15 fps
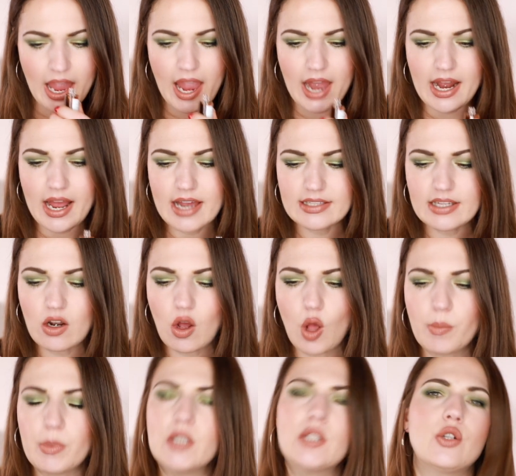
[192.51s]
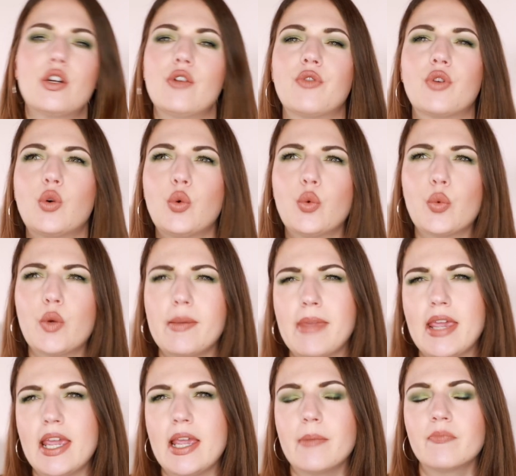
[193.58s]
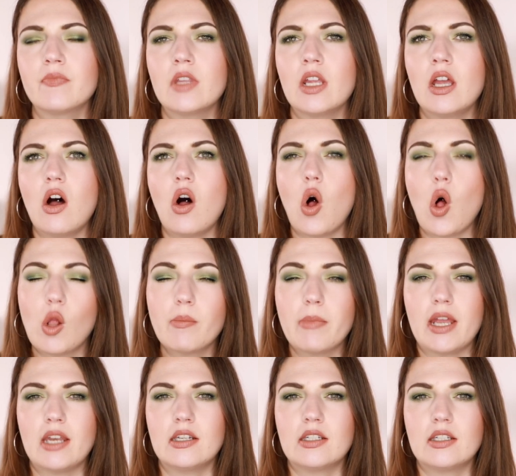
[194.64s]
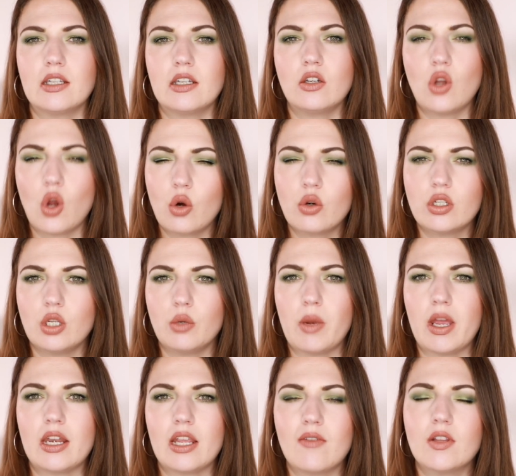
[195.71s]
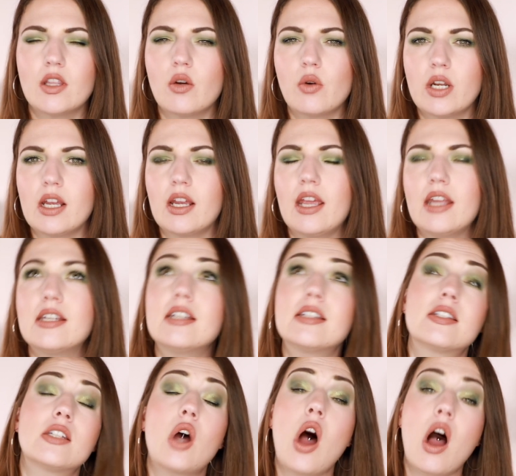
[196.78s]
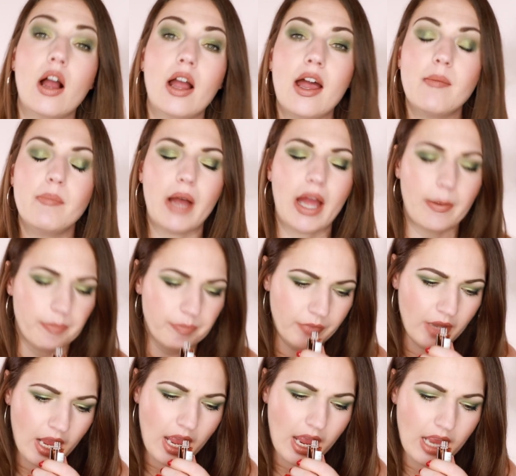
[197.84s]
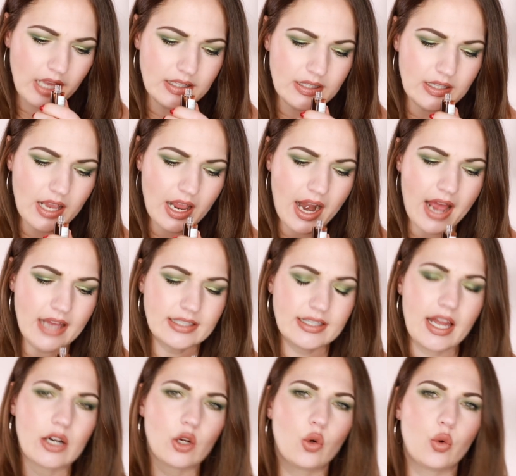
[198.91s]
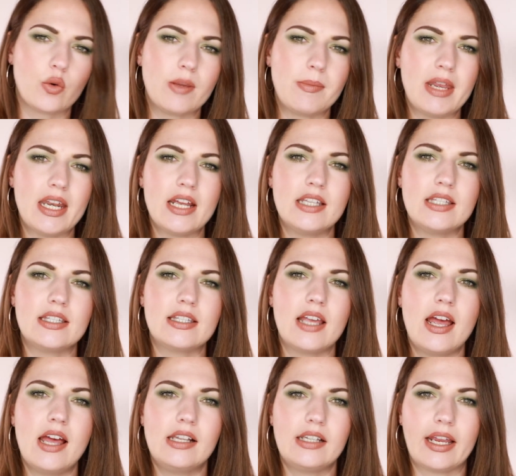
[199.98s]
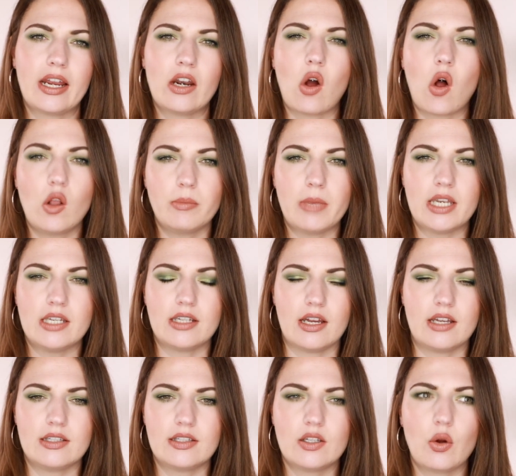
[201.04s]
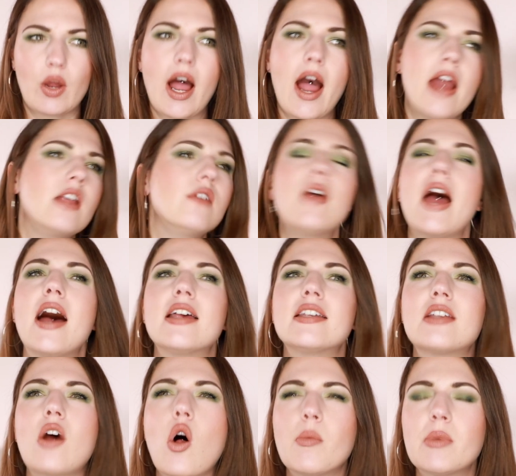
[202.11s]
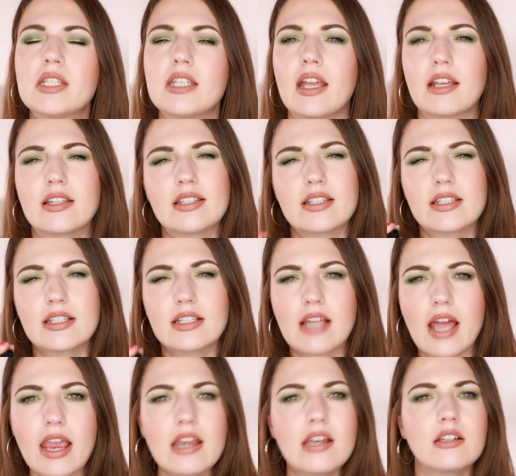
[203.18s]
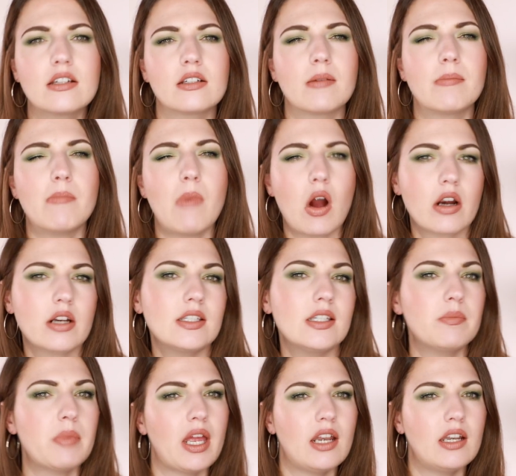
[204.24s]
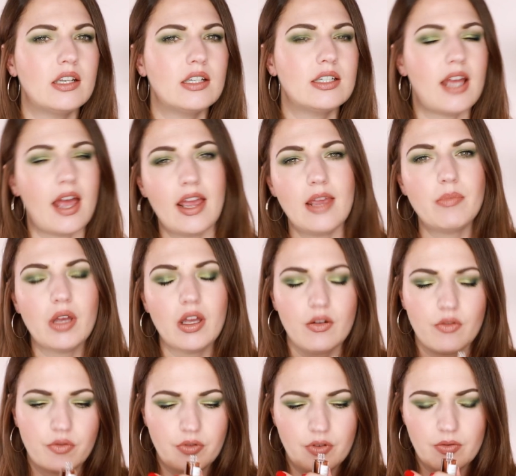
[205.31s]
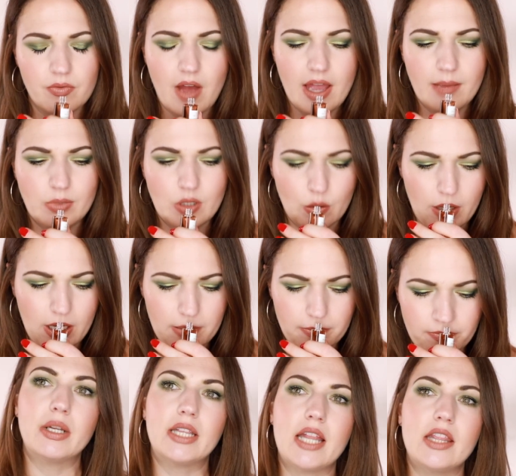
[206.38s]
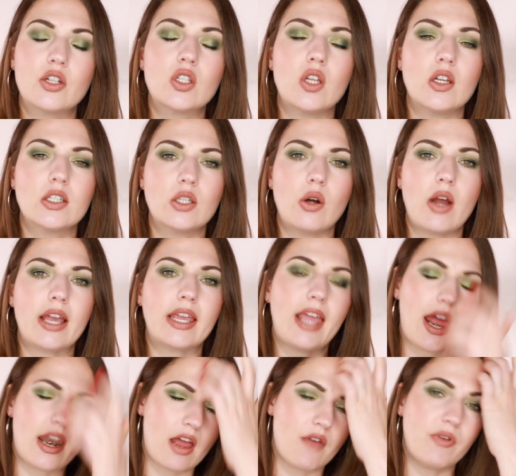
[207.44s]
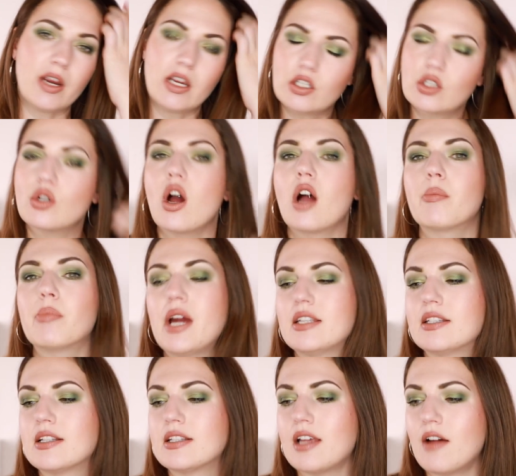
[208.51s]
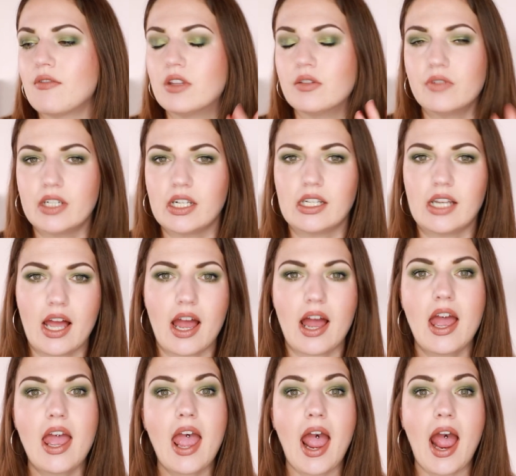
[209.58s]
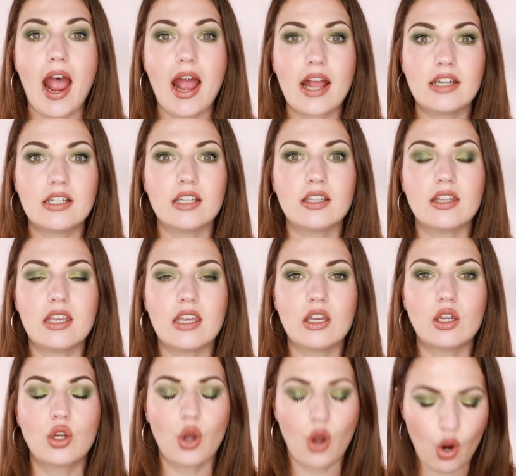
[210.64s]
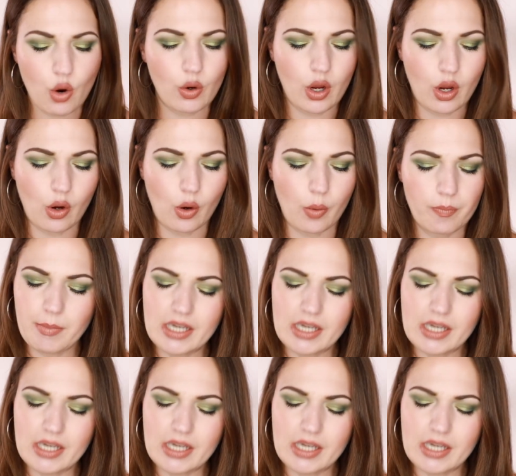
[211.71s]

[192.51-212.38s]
It has an almost sort of creamy almond note to it, even though it is tonka, but it has that creaminess like an almond does. So it kind of has almost like slight marzipan type of vibe to it. But then there's also, again, a very strong presence of the vanilla and the cocoa.